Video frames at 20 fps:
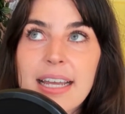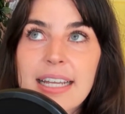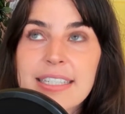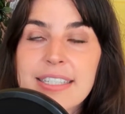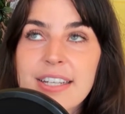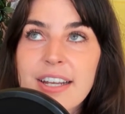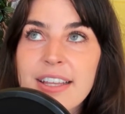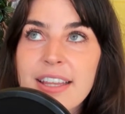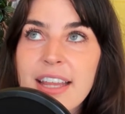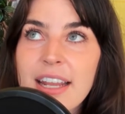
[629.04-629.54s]

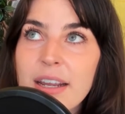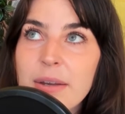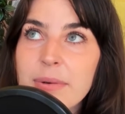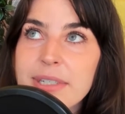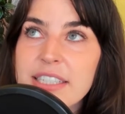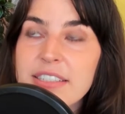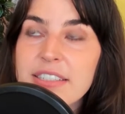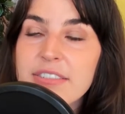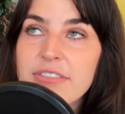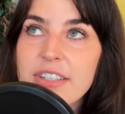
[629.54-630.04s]
not that I
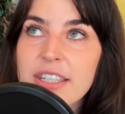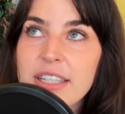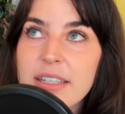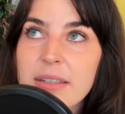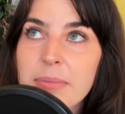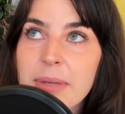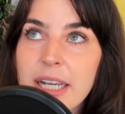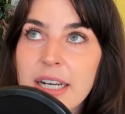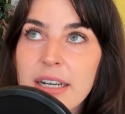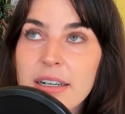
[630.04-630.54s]
wasn't feeling
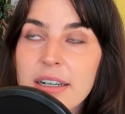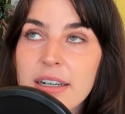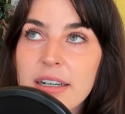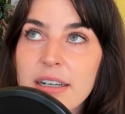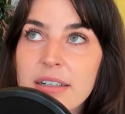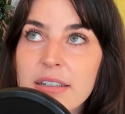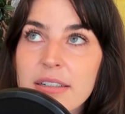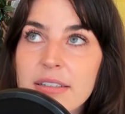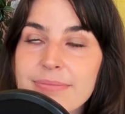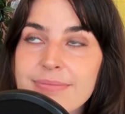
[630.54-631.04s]
better.
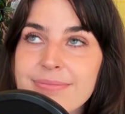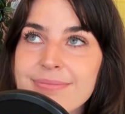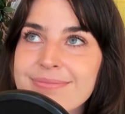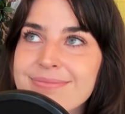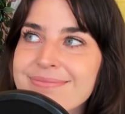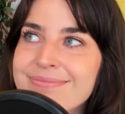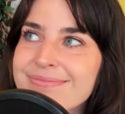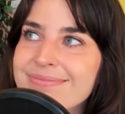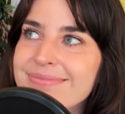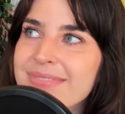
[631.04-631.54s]

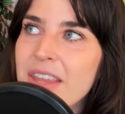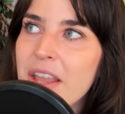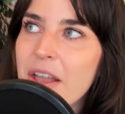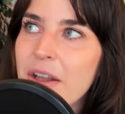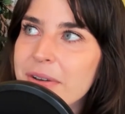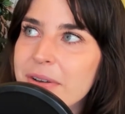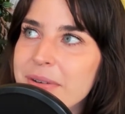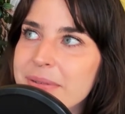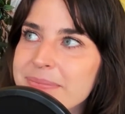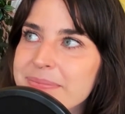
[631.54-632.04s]

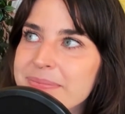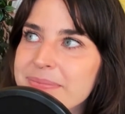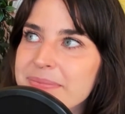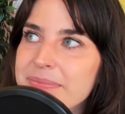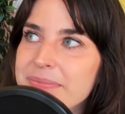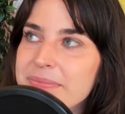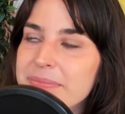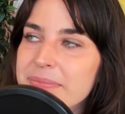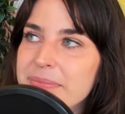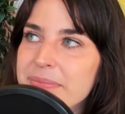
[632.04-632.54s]
No.
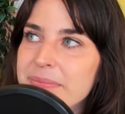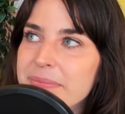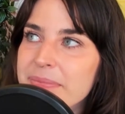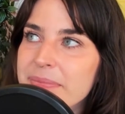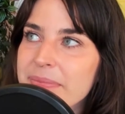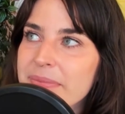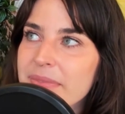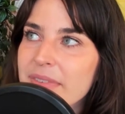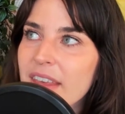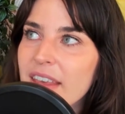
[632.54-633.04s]

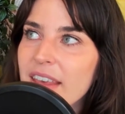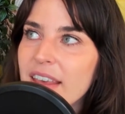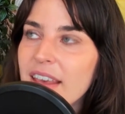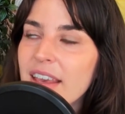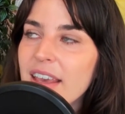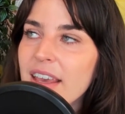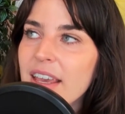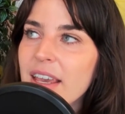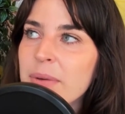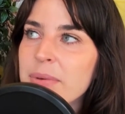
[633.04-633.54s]

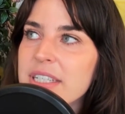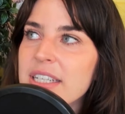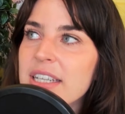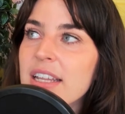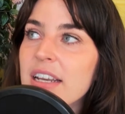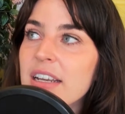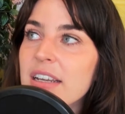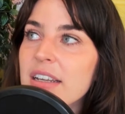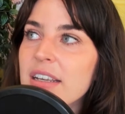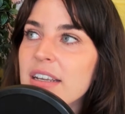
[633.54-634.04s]
It wasn't
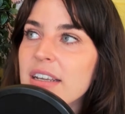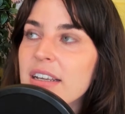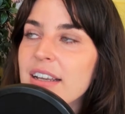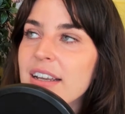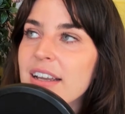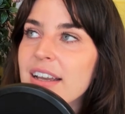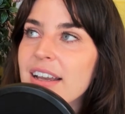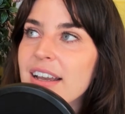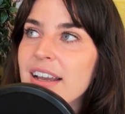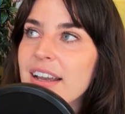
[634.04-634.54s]
that
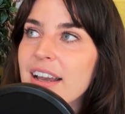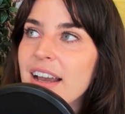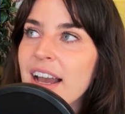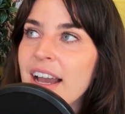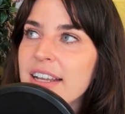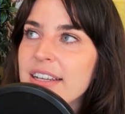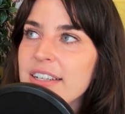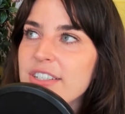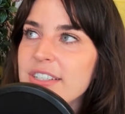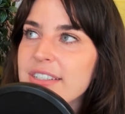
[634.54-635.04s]

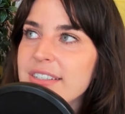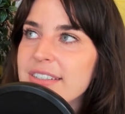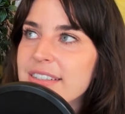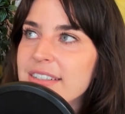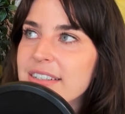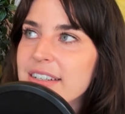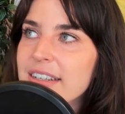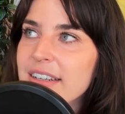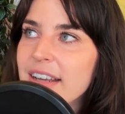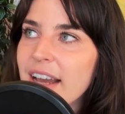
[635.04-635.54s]
I
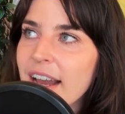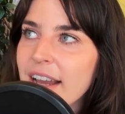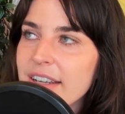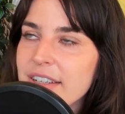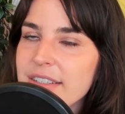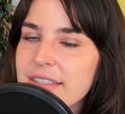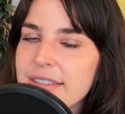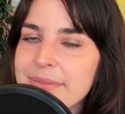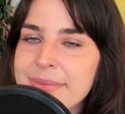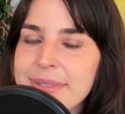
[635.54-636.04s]
just
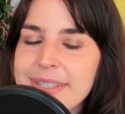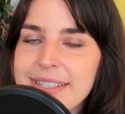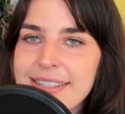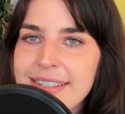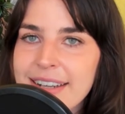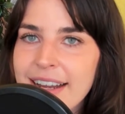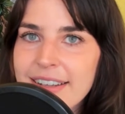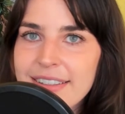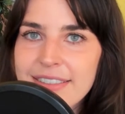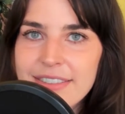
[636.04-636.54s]
was
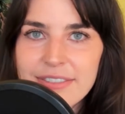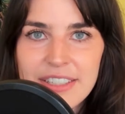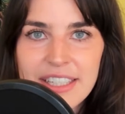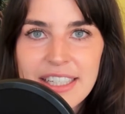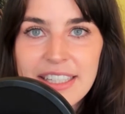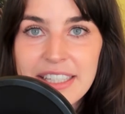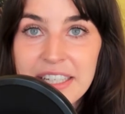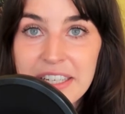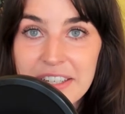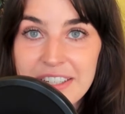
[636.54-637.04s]
not
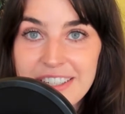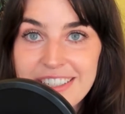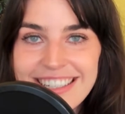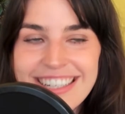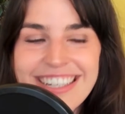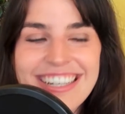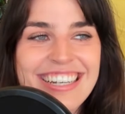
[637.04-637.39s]
feeling good.